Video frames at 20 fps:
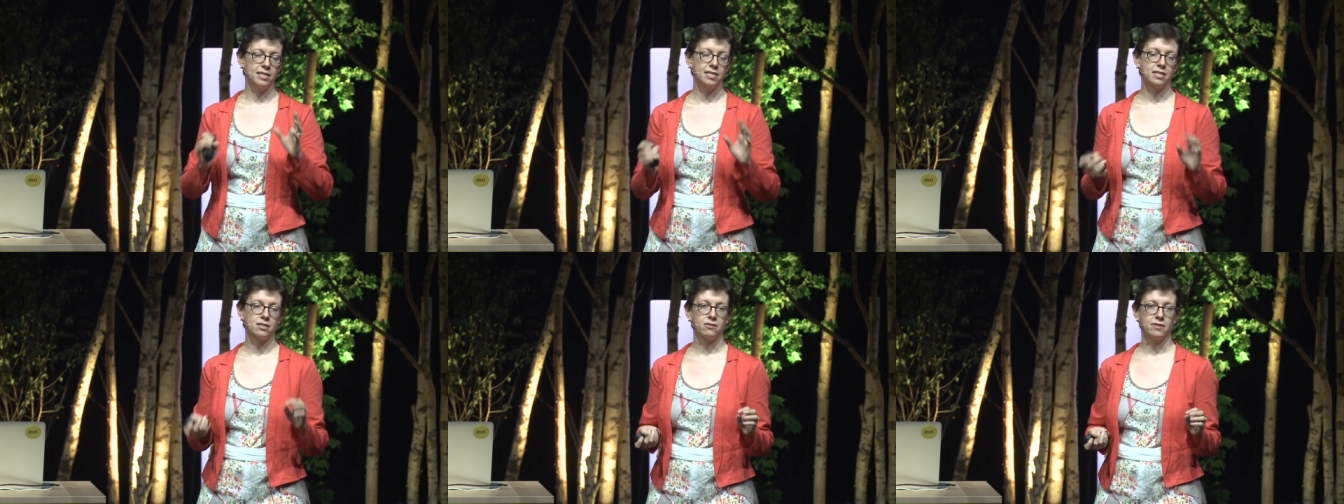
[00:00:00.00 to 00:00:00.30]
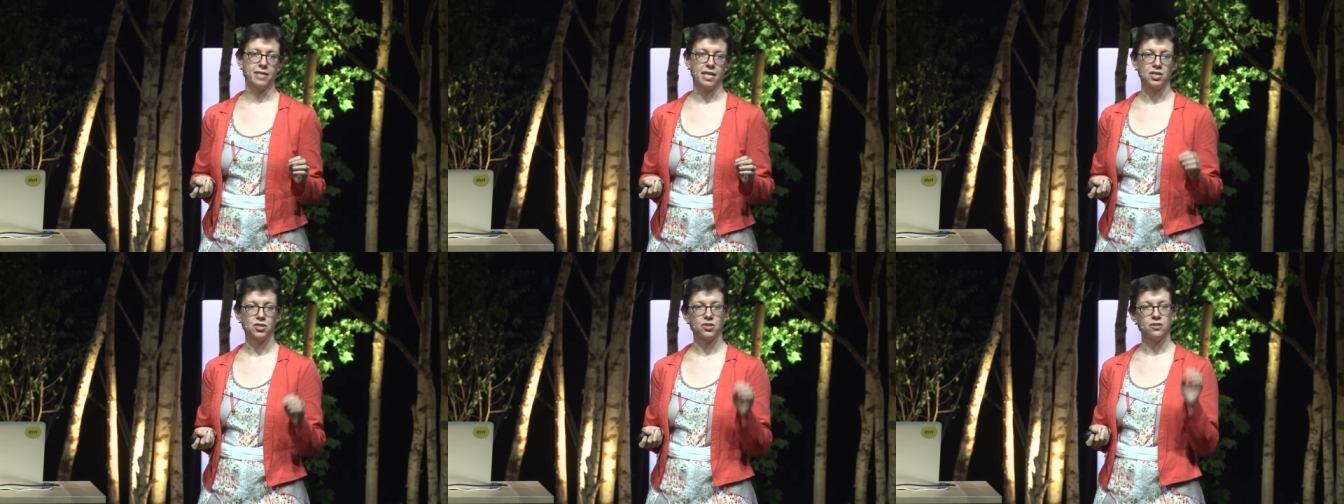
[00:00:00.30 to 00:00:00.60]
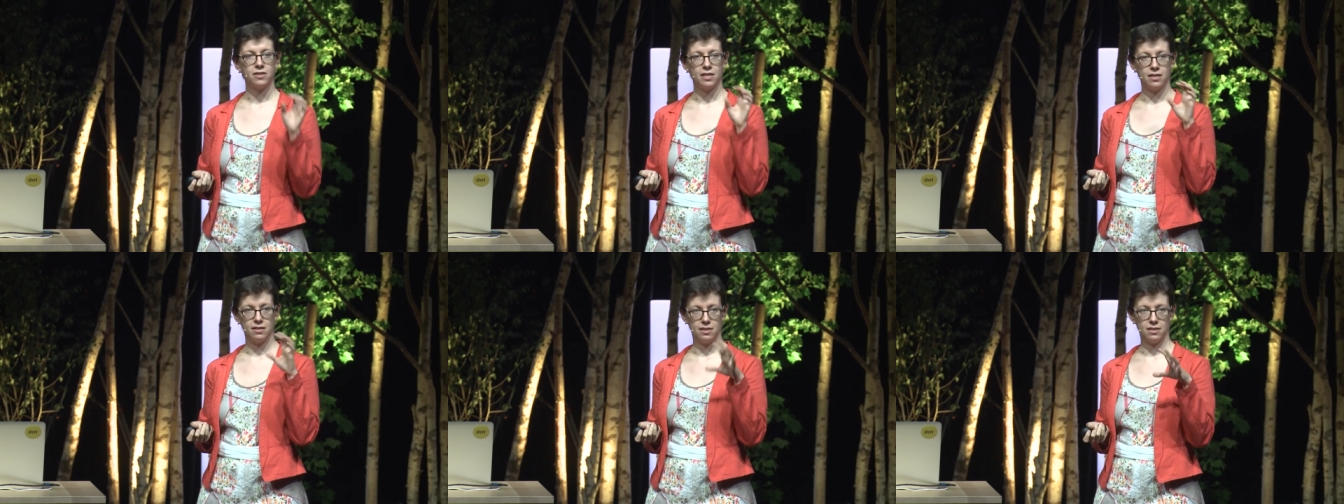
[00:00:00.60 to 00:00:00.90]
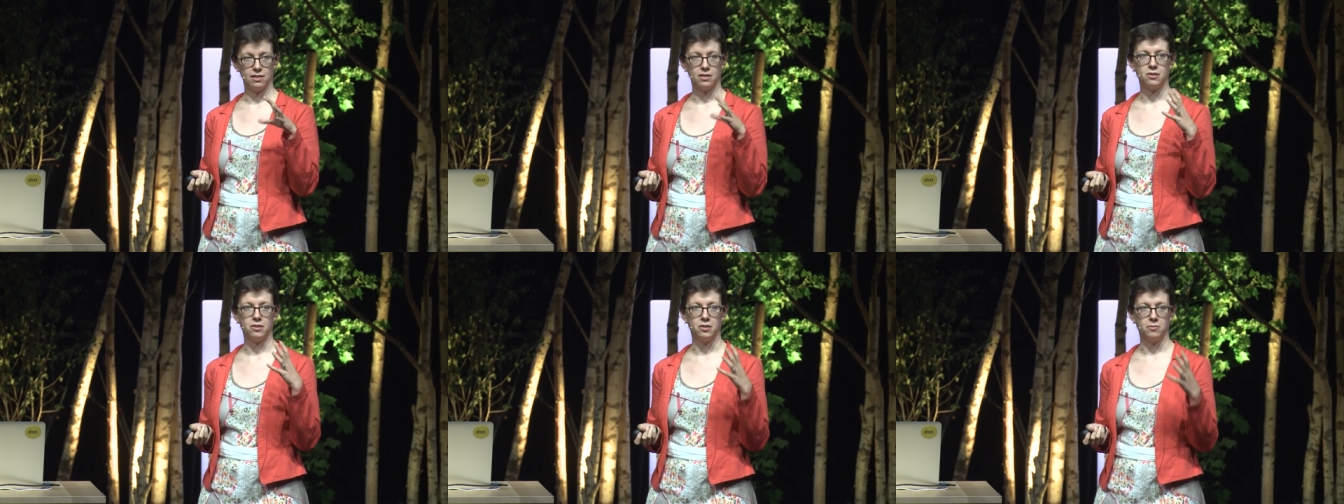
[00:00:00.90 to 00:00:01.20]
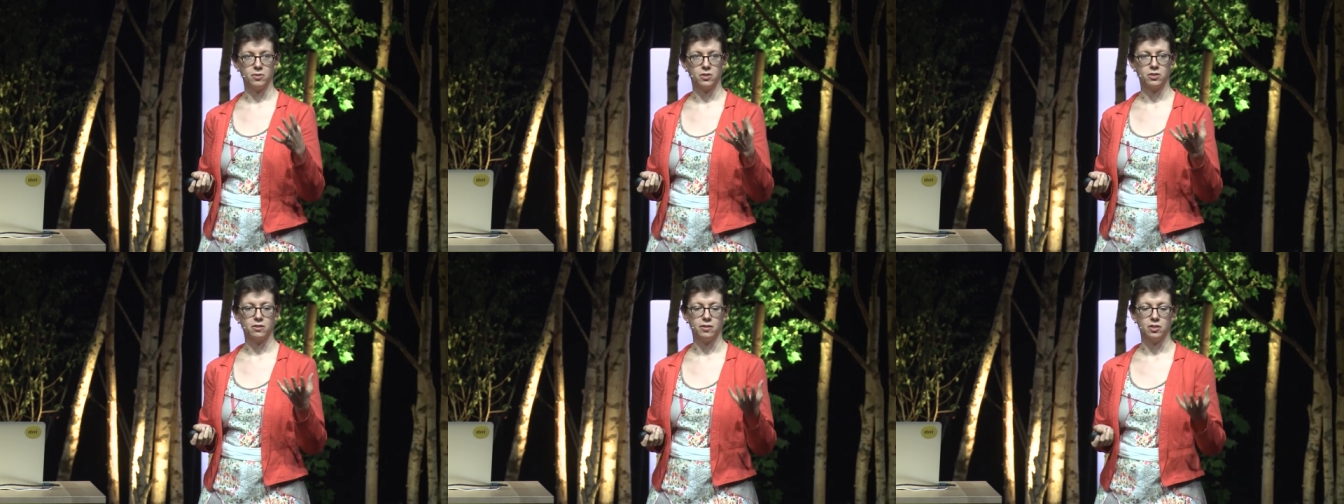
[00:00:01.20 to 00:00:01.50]
many disconnections, and this
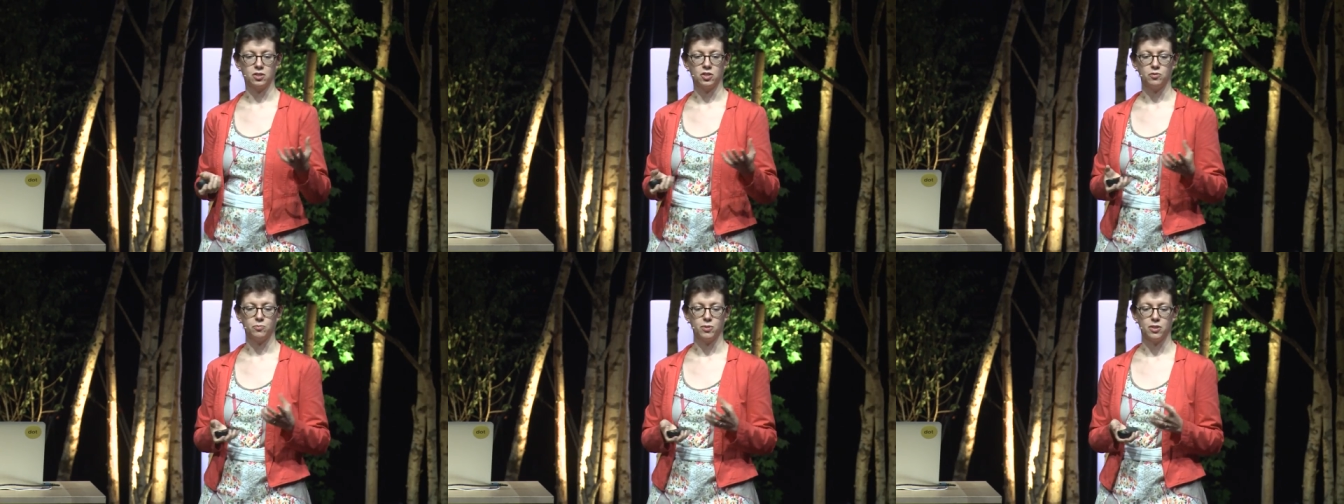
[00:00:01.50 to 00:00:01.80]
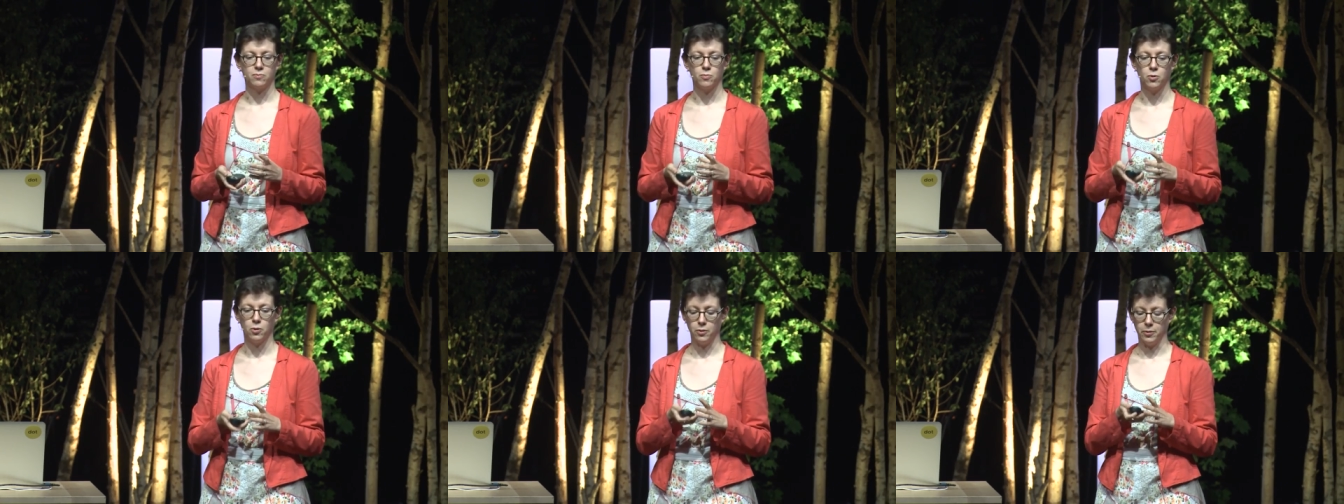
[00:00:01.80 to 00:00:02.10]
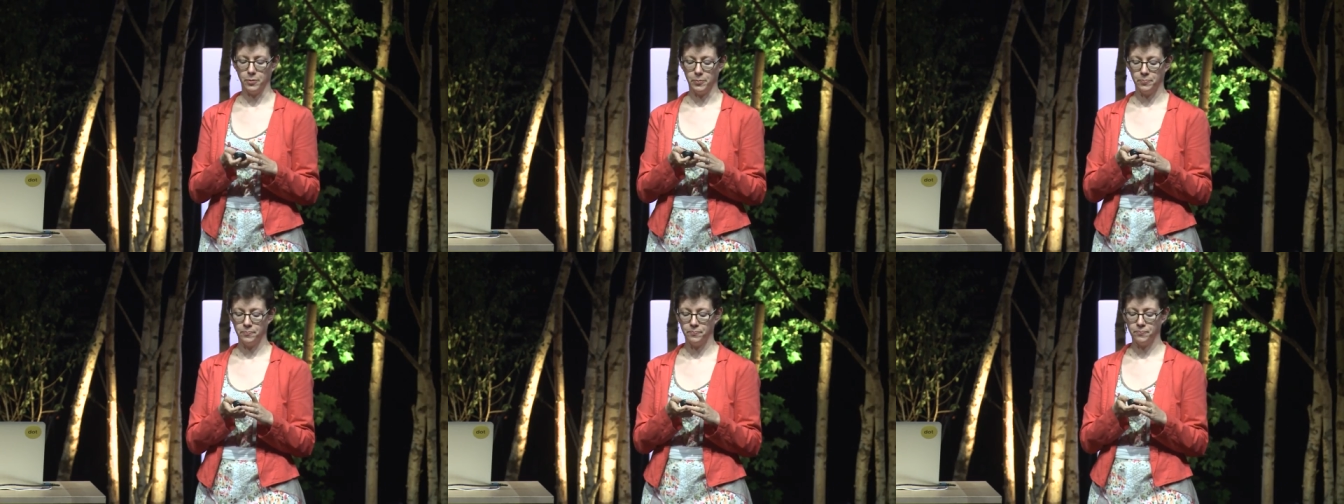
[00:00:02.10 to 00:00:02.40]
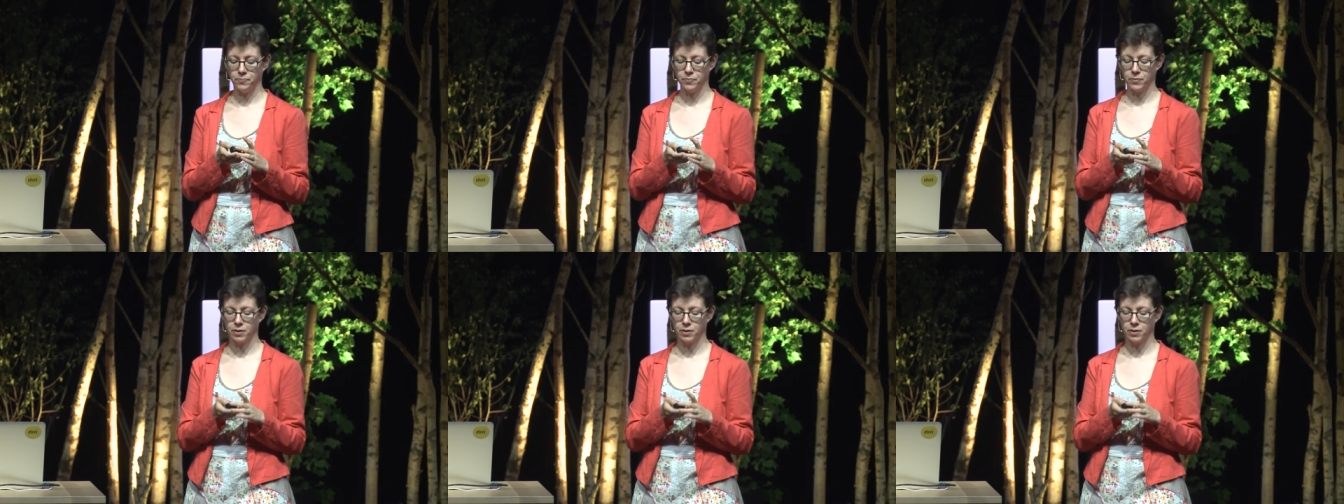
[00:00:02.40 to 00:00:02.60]
term is going to be smaller.